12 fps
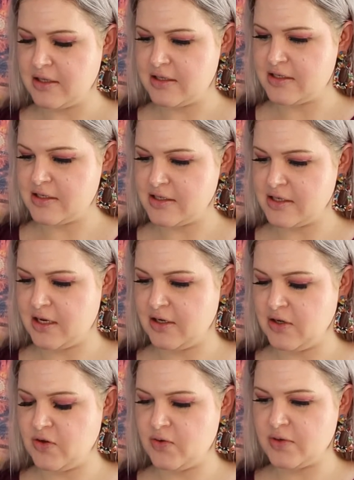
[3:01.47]
This is a
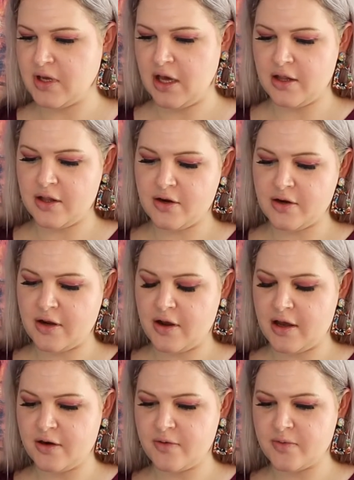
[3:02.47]
nude color.
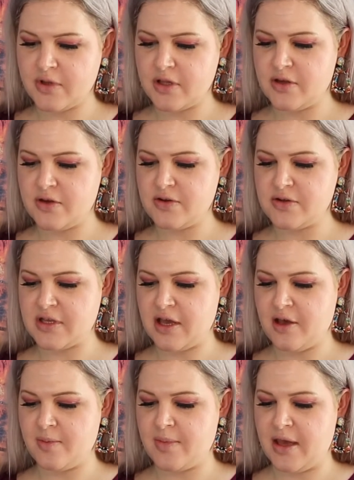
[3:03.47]
Now, I don't really use
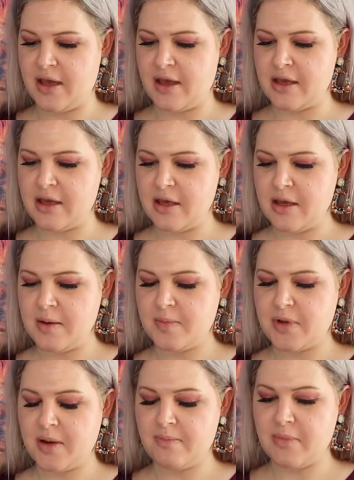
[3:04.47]
Almay,
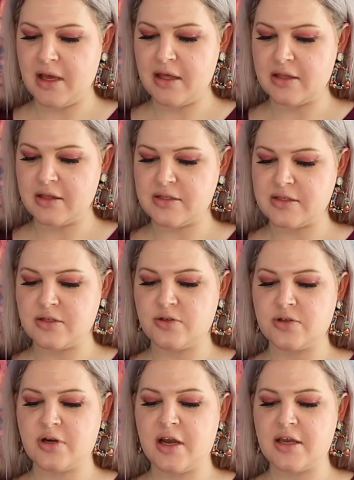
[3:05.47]
but I might give this a
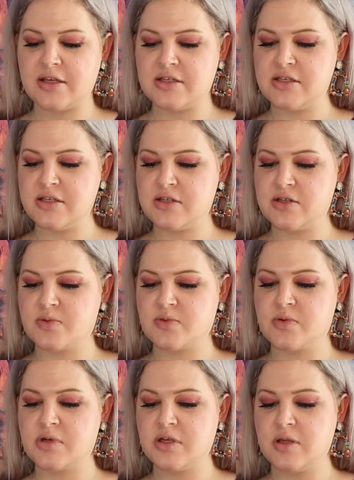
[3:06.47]
try because this is a
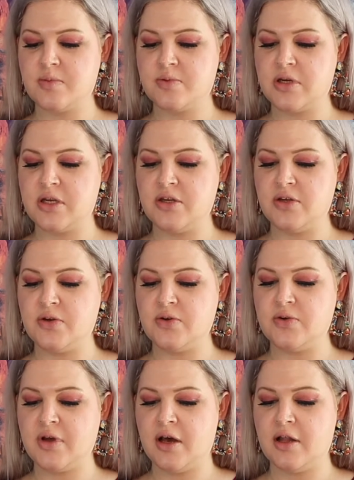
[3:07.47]
really pretty
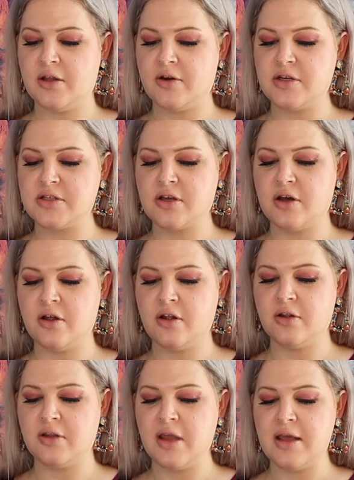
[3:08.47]
nude color. It's
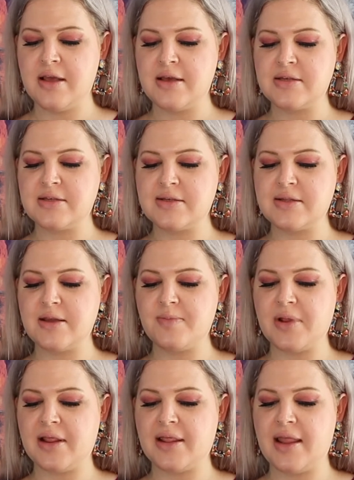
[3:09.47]
called
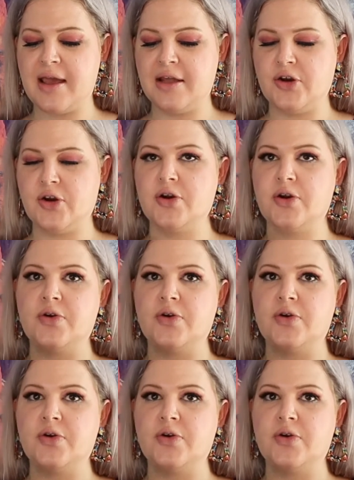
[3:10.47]
Sleep Later